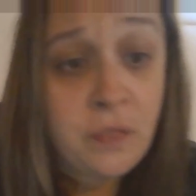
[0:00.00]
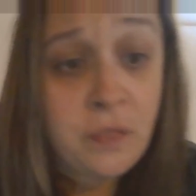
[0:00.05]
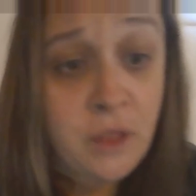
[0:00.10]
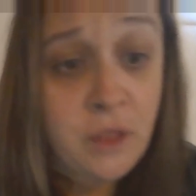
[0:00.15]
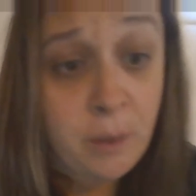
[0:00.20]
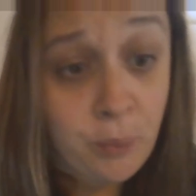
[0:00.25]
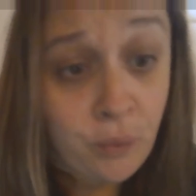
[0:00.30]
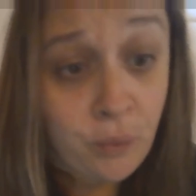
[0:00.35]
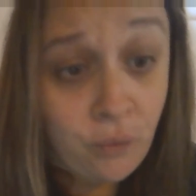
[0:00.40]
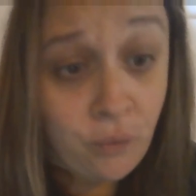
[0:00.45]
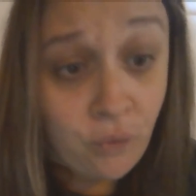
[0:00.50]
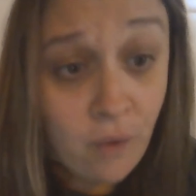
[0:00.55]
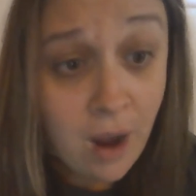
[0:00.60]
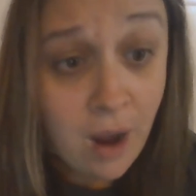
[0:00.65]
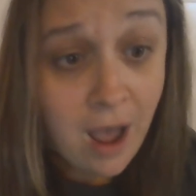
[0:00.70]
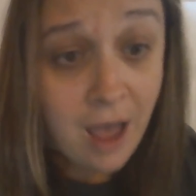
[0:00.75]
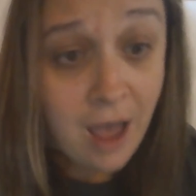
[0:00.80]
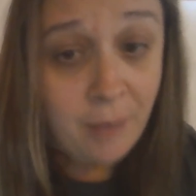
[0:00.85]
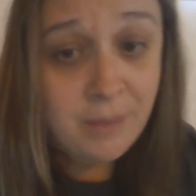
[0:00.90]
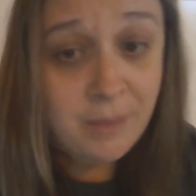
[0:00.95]
The
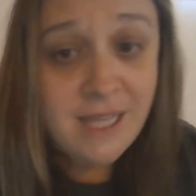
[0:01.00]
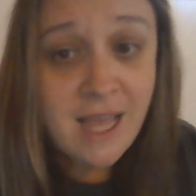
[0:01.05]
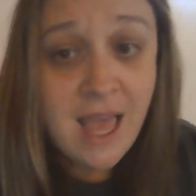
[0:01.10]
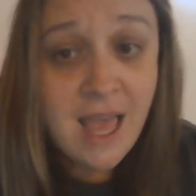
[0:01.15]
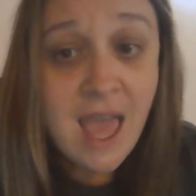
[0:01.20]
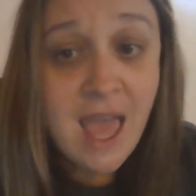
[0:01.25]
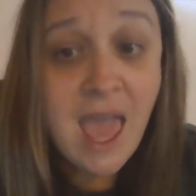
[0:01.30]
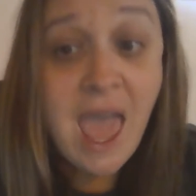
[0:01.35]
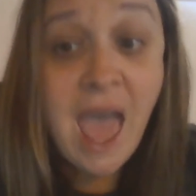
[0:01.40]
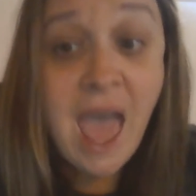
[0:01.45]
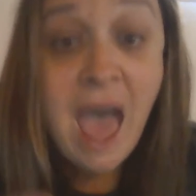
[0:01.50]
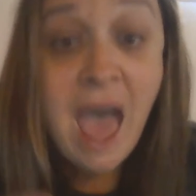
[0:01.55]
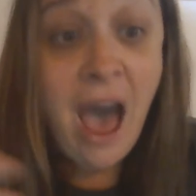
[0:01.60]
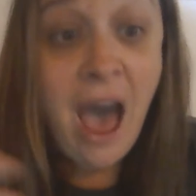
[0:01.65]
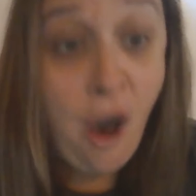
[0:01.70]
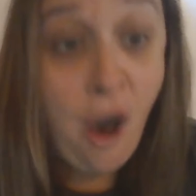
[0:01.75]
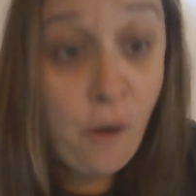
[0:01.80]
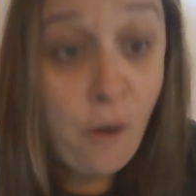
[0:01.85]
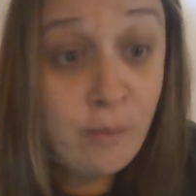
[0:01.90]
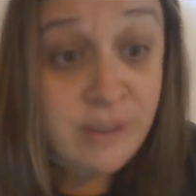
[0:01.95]
prompt
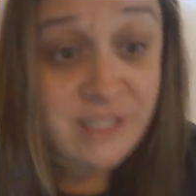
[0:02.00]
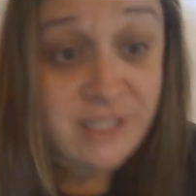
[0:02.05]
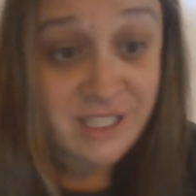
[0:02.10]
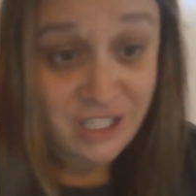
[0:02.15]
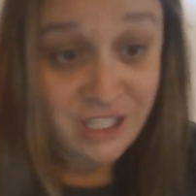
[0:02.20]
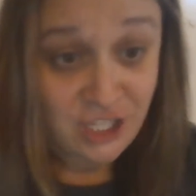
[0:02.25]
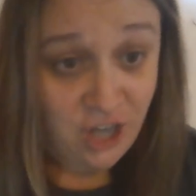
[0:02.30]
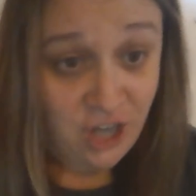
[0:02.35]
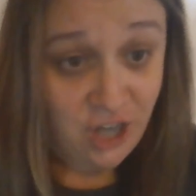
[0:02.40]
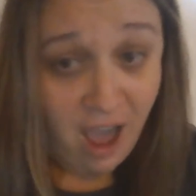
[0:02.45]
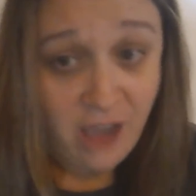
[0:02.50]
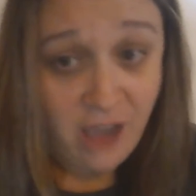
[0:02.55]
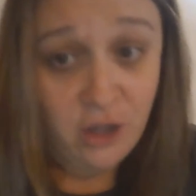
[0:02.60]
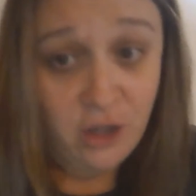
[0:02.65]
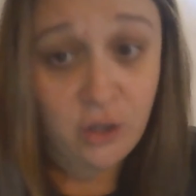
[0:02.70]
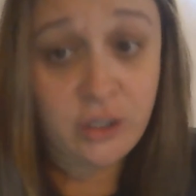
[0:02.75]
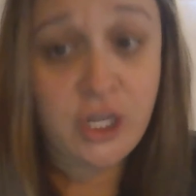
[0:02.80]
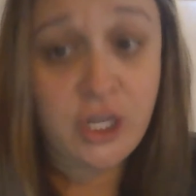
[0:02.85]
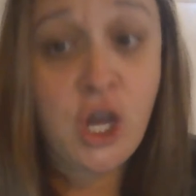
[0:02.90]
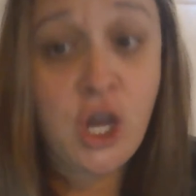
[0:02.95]
helps the
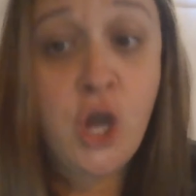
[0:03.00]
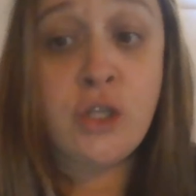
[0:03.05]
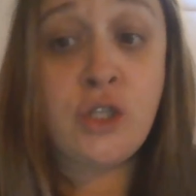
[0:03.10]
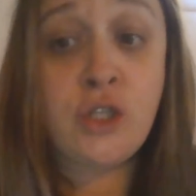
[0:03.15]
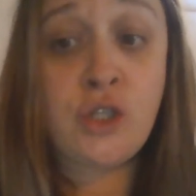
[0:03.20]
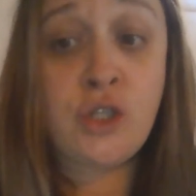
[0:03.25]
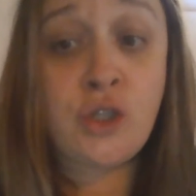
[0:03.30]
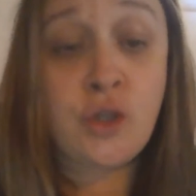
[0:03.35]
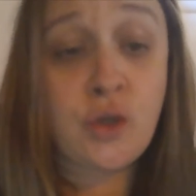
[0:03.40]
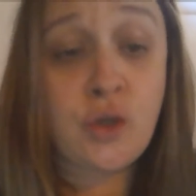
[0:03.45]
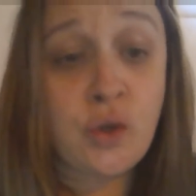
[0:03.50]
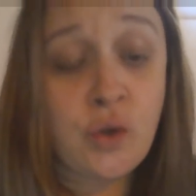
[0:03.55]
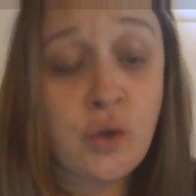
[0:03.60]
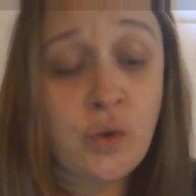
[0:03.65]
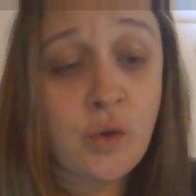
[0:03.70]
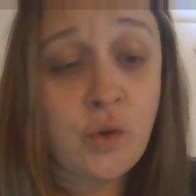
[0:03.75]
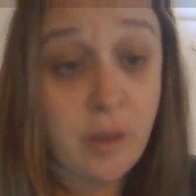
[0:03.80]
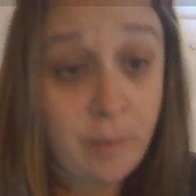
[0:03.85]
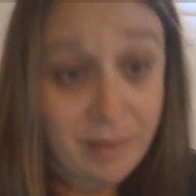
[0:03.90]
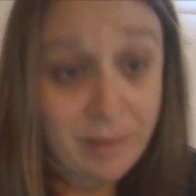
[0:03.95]
child
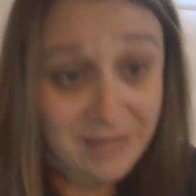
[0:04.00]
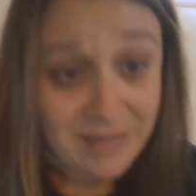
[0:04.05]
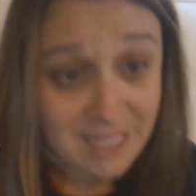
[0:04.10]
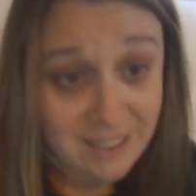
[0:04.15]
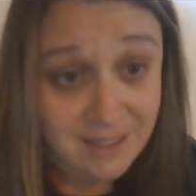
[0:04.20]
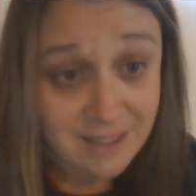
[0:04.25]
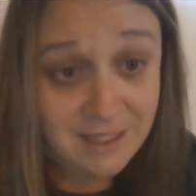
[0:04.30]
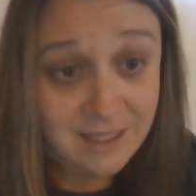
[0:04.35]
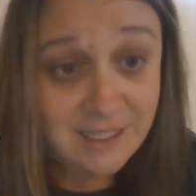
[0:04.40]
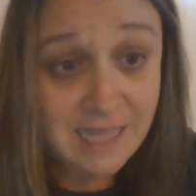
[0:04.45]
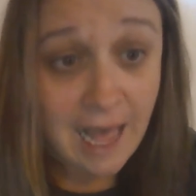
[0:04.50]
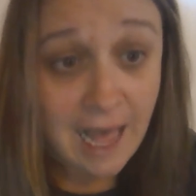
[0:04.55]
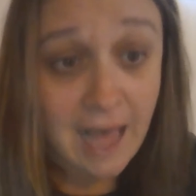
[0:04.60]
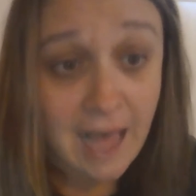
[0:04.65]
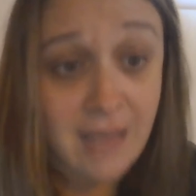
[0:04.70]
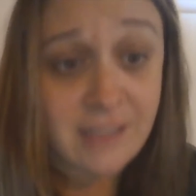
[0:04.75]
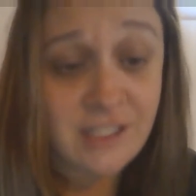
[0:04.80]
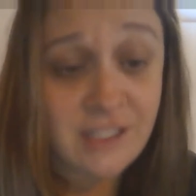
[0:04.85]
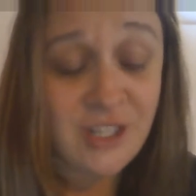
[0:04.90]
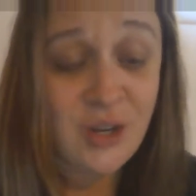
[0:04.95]
to complete the
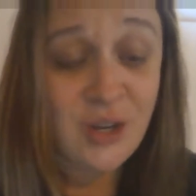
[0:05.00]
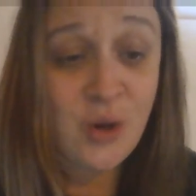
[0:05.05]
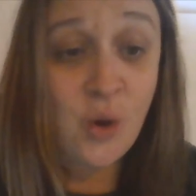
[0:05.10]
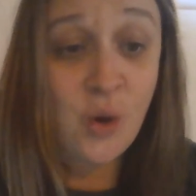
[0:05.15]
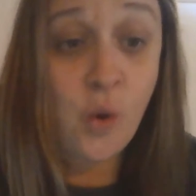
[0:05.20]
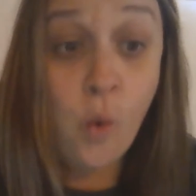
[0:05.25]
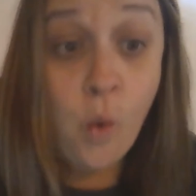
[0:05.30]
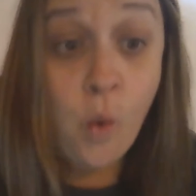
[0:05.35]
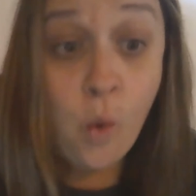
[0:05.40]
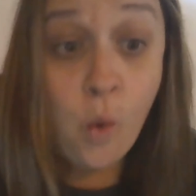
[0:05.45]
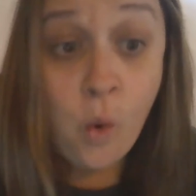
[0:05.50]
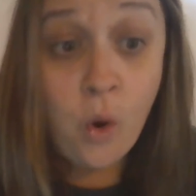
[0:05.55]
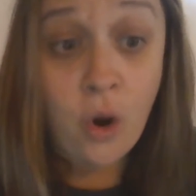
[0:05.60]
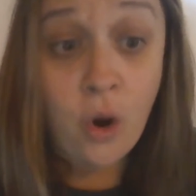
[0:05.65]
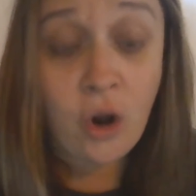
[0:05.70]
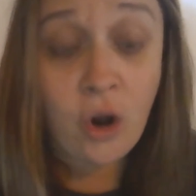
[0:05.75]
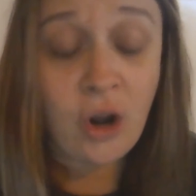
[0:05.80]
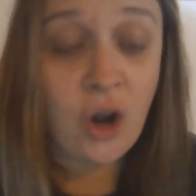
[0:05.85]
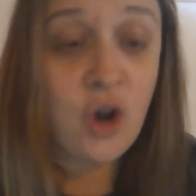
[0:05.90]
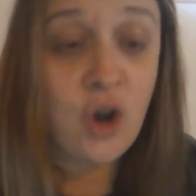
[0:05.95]
task
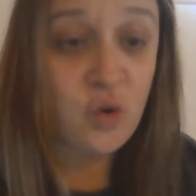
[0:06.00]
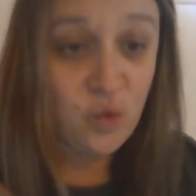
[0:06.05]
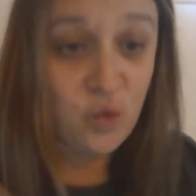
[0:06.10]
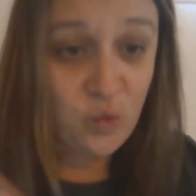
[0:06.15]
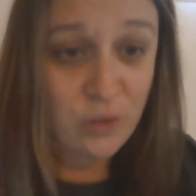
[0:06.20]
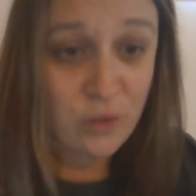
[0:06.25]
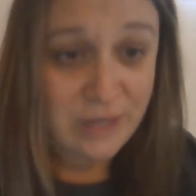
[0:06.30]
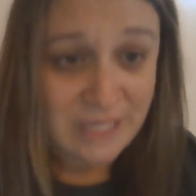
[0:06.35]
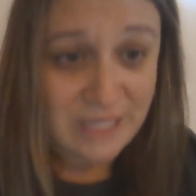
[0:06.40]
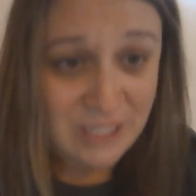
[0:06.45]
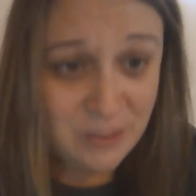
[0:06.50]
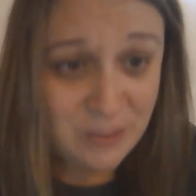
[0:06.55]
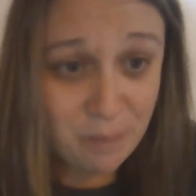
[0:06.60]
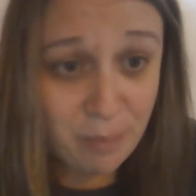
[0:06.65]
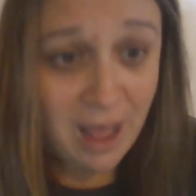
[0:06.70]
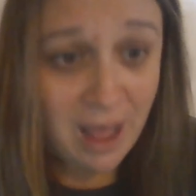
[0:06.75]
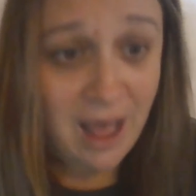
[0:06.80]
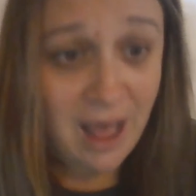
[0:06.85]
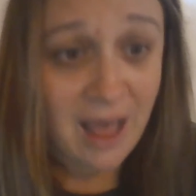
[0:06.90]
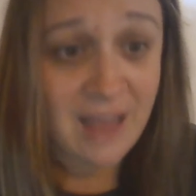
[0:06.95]
or
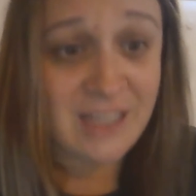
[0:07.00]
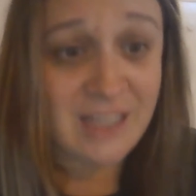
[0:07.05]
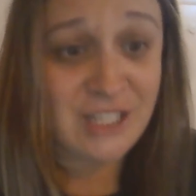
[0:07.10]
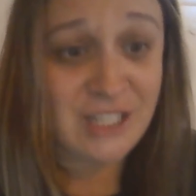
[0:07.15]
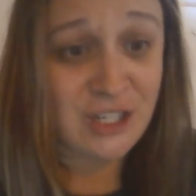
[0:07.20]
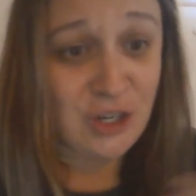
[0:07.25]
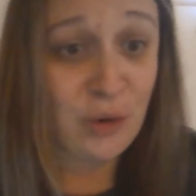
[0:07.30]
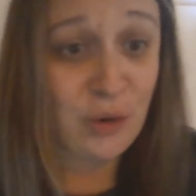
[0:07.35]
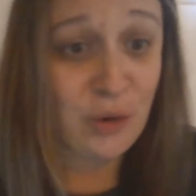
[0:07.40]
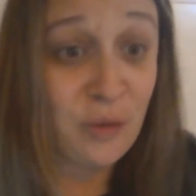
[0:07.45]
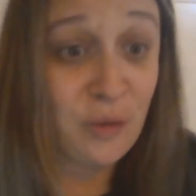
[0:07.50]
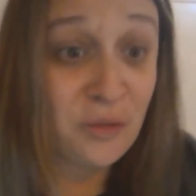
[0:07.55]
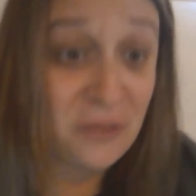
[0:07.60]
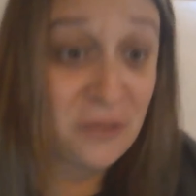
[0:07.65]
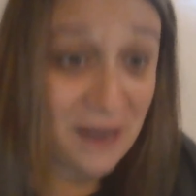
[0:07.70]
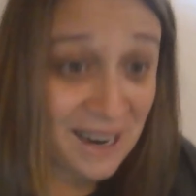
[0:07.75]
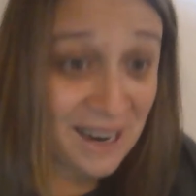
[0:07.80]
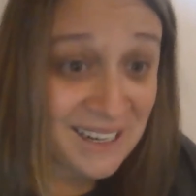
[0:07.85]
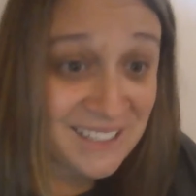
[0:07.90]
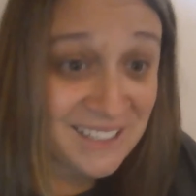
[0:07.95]
respond
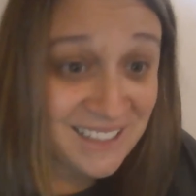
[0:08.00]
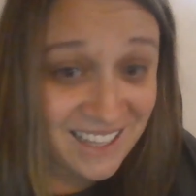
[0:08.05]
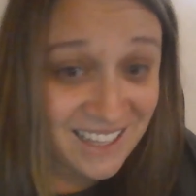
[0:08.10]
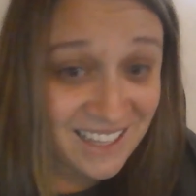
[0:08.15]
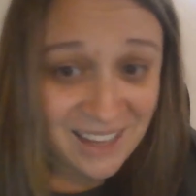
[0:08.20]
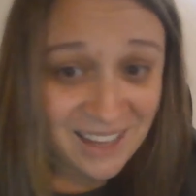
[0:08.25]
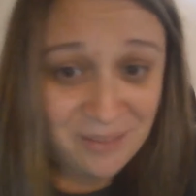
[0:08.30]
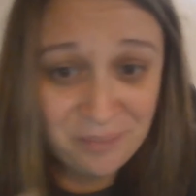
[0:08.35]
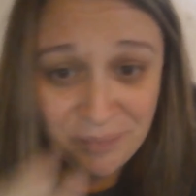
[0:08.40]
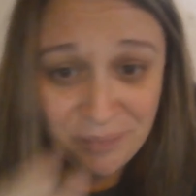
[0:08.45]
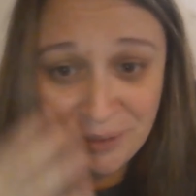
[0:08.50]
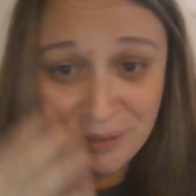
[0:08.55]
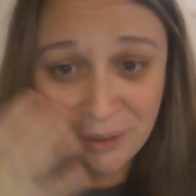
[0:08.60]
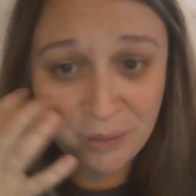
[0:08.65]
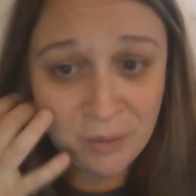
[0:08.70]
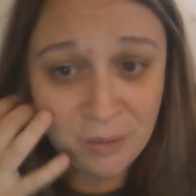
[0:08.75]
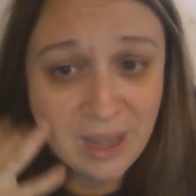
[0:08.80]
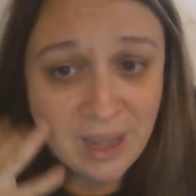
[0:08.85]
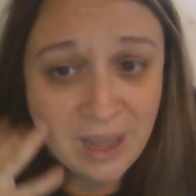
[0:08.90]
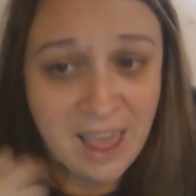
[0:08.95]
correctly.
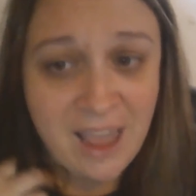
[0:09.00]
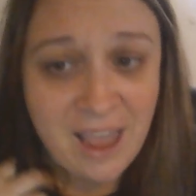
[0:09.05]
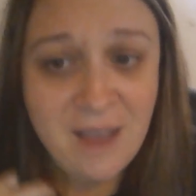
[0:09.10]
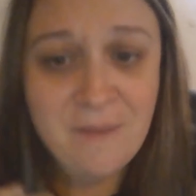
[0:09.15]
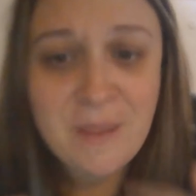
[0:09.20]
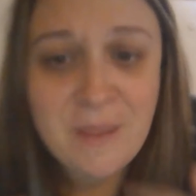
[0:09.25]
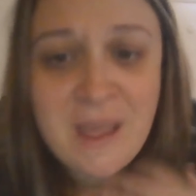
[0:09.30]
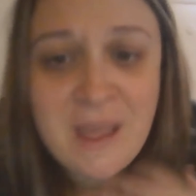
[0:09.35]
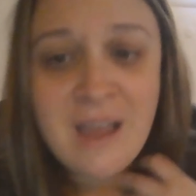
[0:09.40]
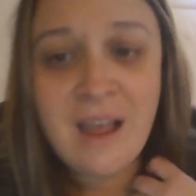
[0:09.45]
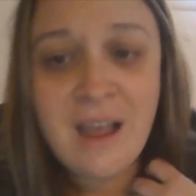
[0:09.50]
Okay?